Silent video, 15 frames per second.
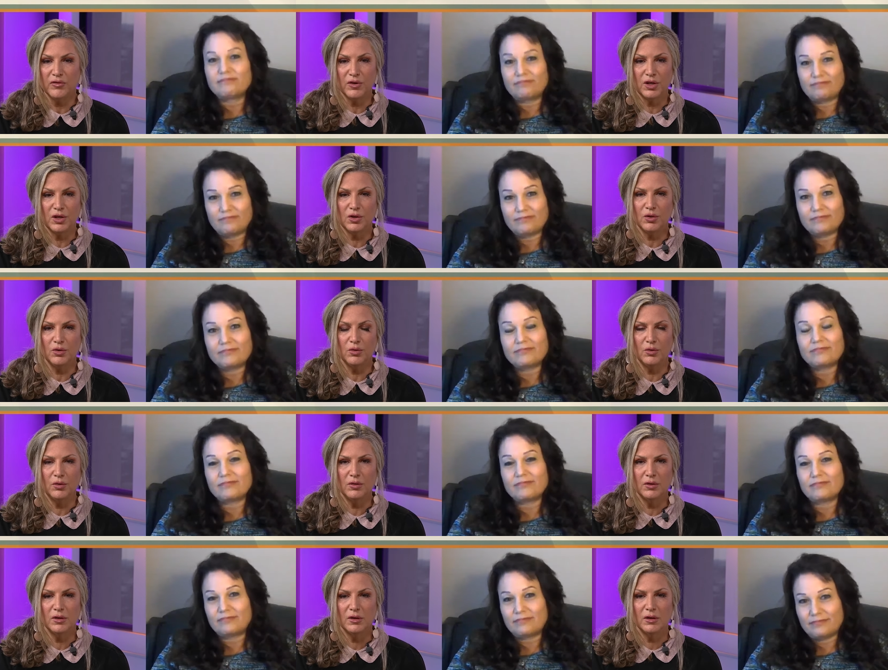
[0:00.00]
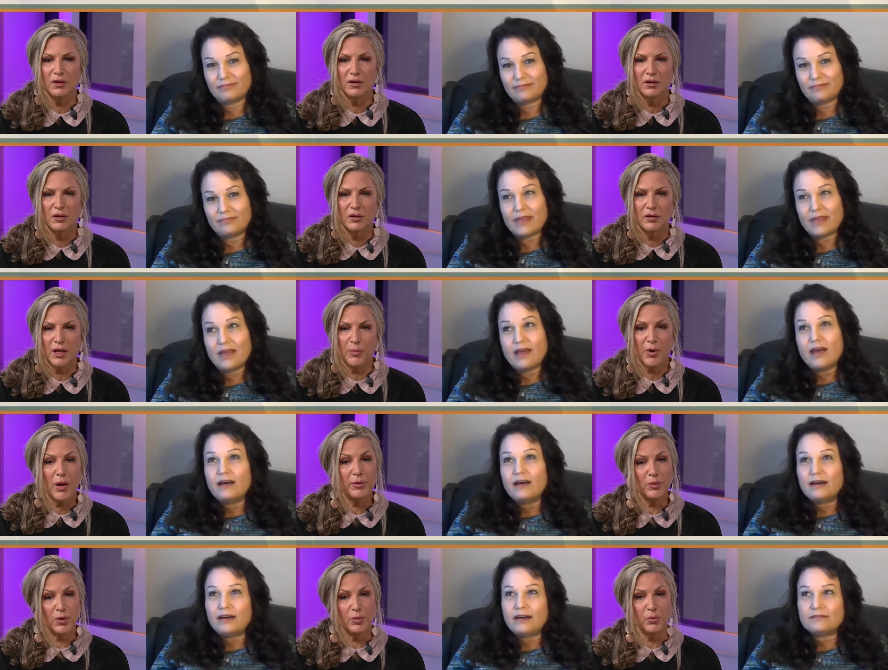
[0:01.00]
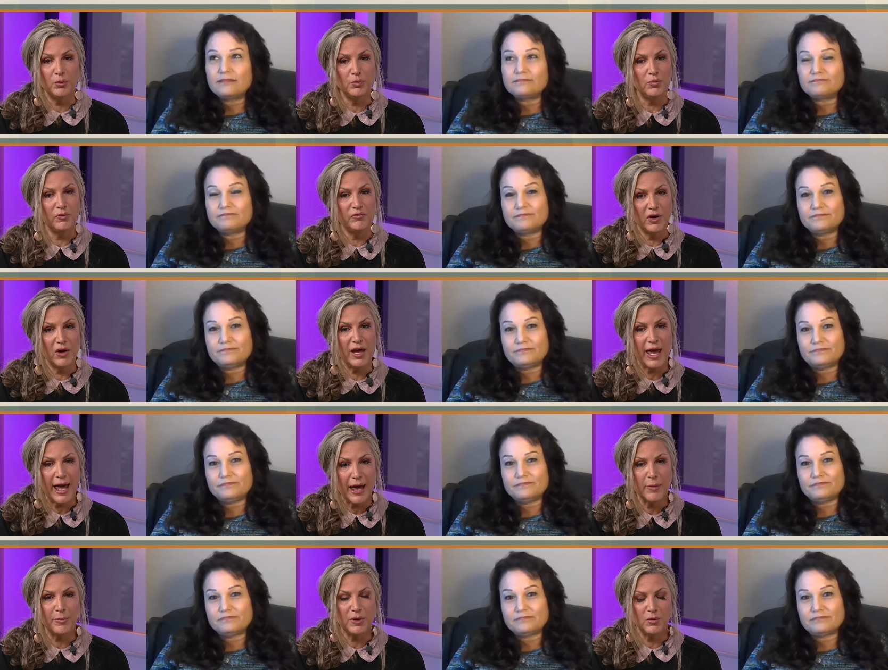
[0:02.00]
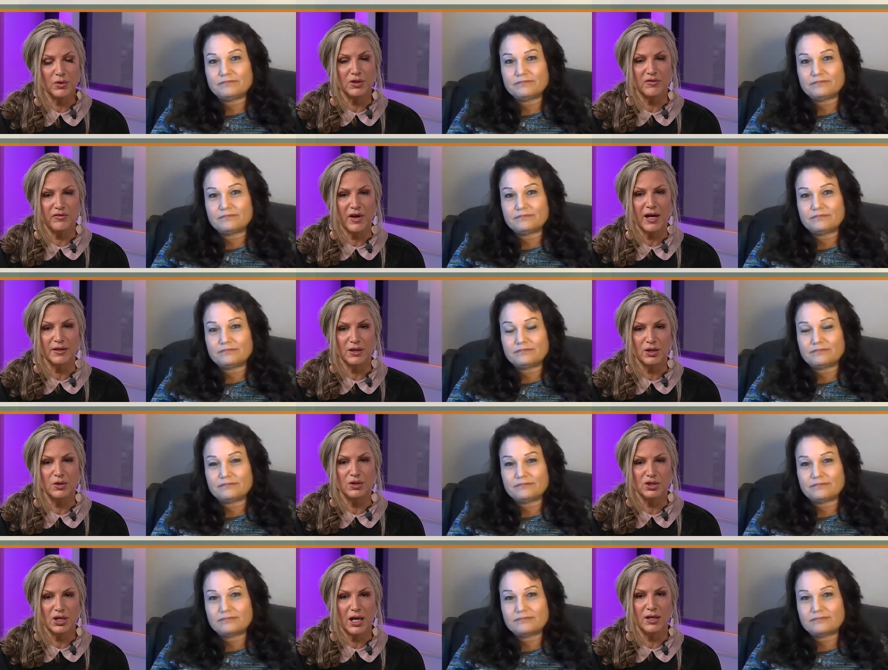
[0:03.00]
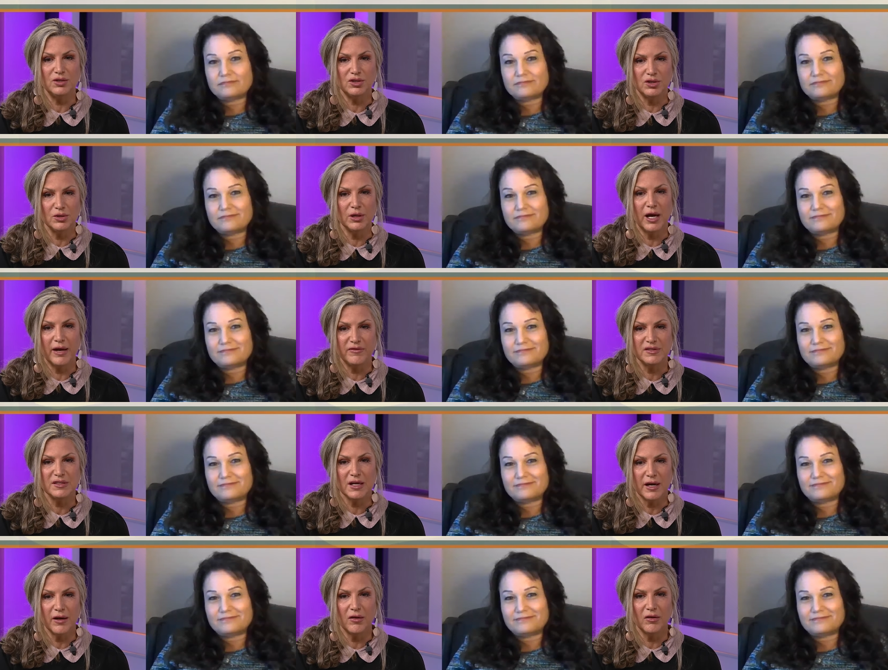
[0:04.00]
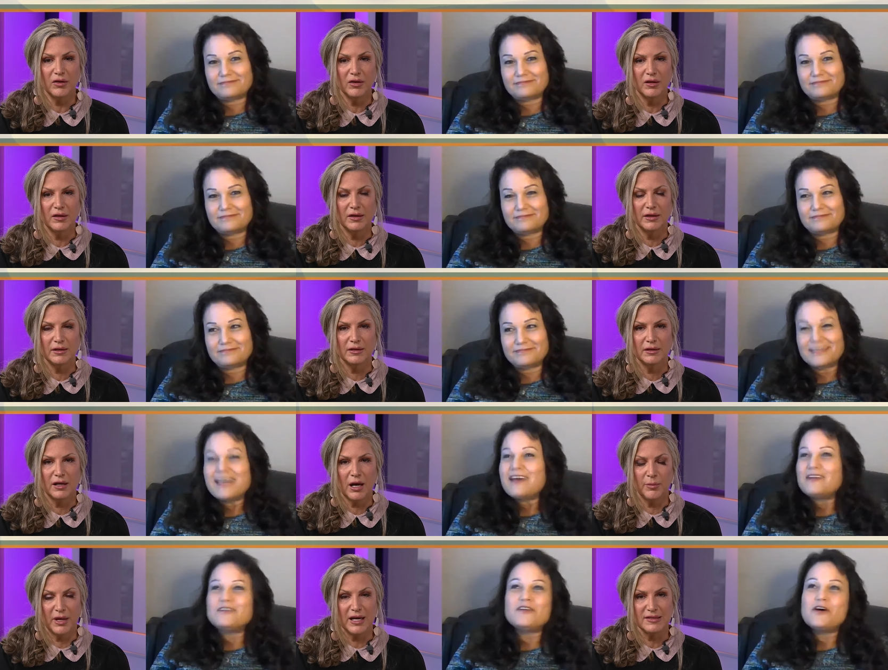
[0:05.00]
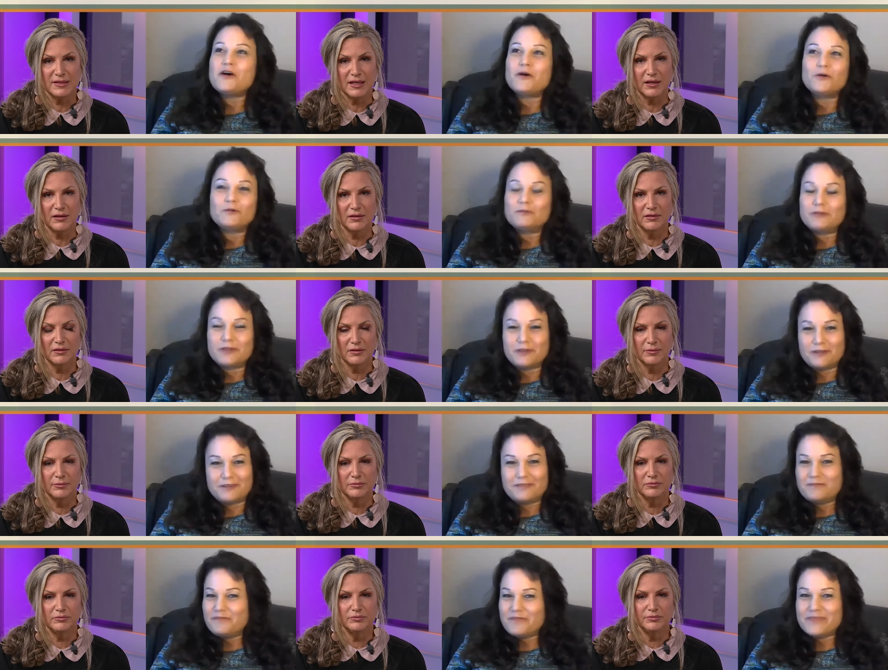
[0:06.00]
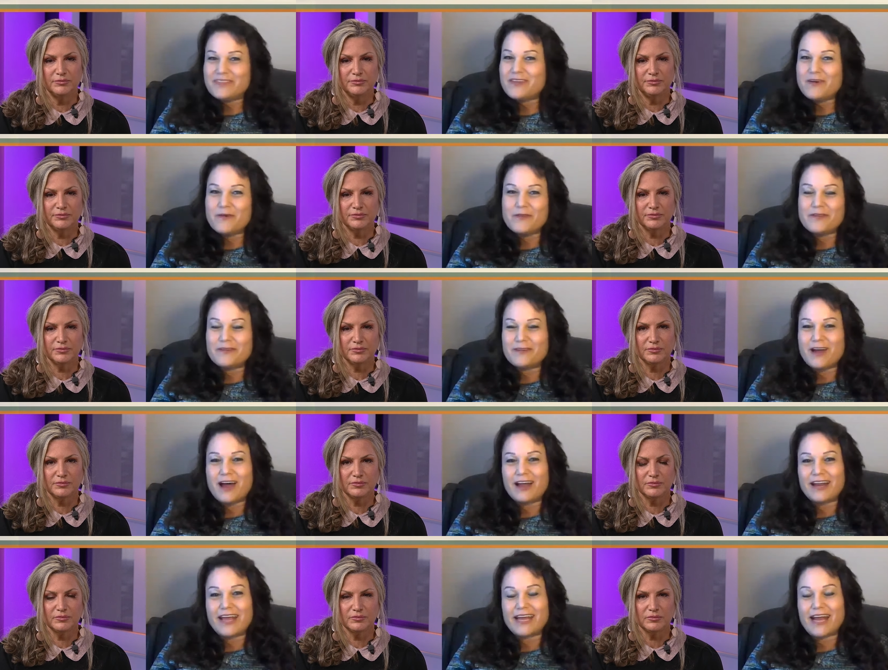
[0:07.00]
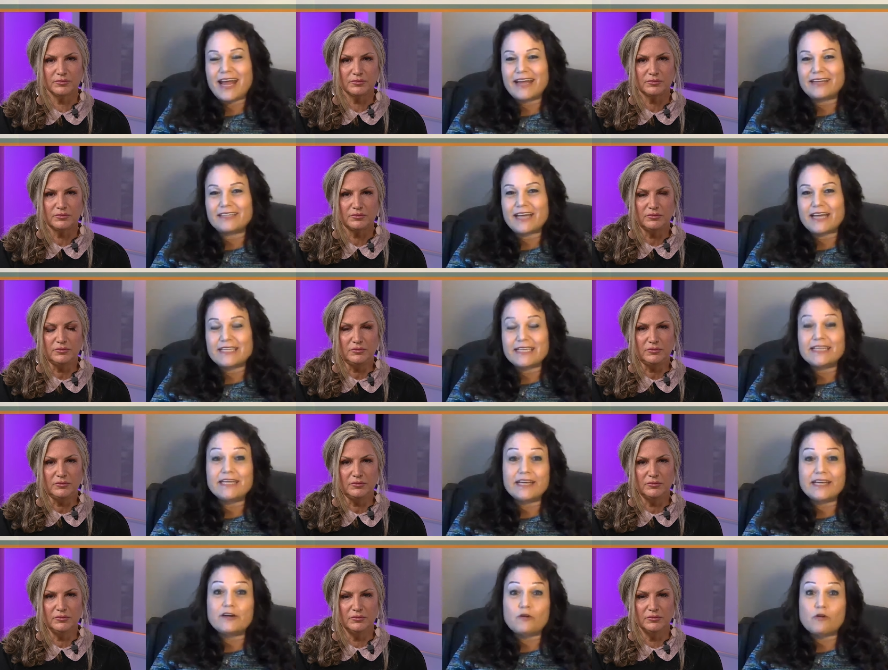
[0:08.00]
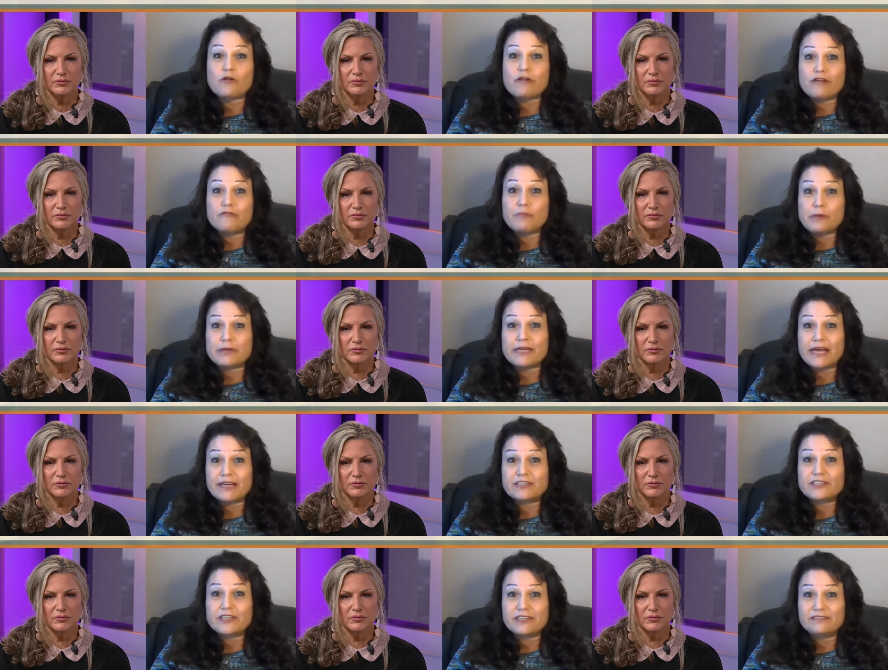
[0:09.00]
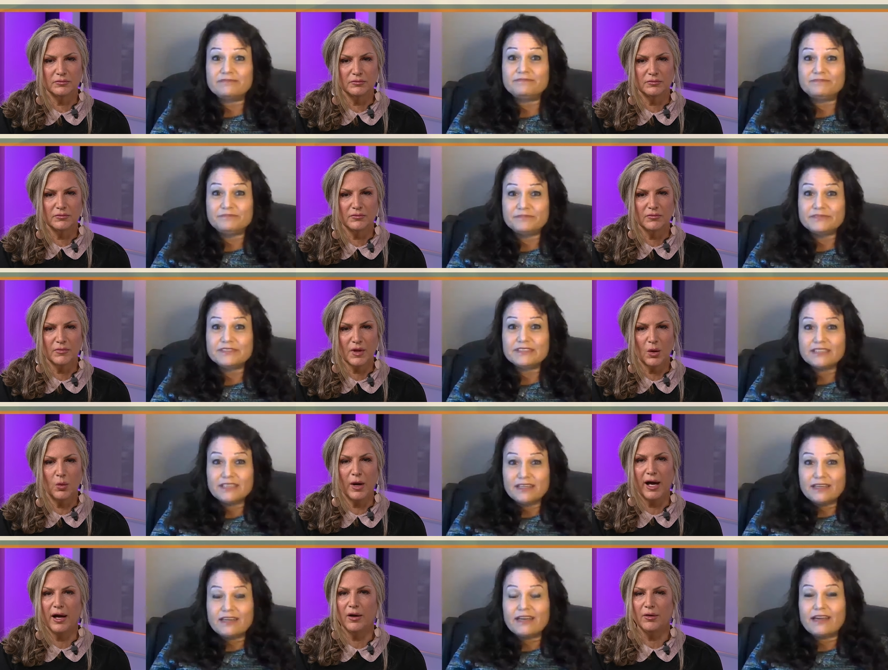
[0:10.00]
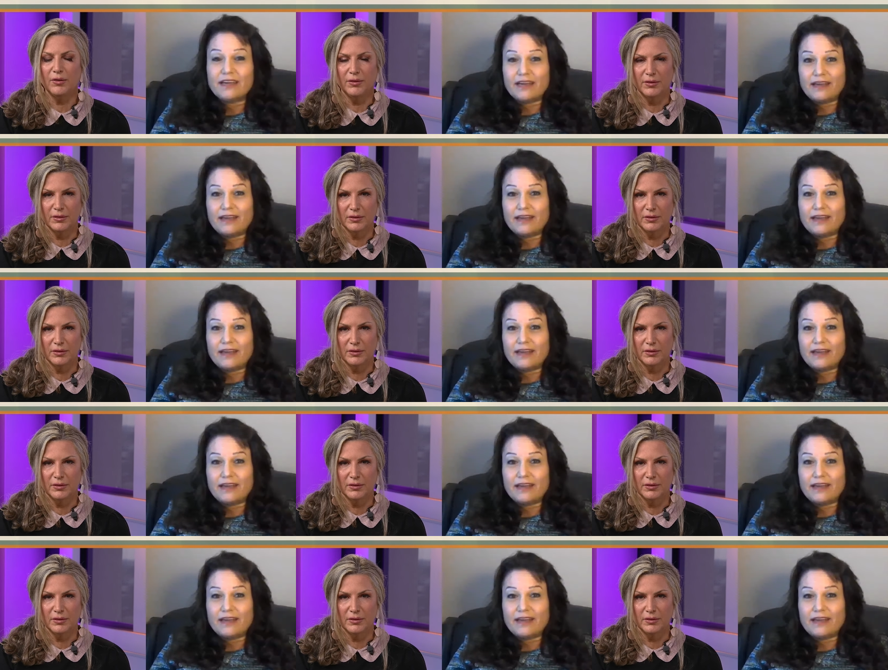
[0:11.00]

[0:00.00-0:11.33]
Speaker 1: for you? They probably weren't very happy with the fact that you had changed your lifestyle, I'm
Speaker 2: guessing. No, no, they're not. And I I did get an order of protection. Wow.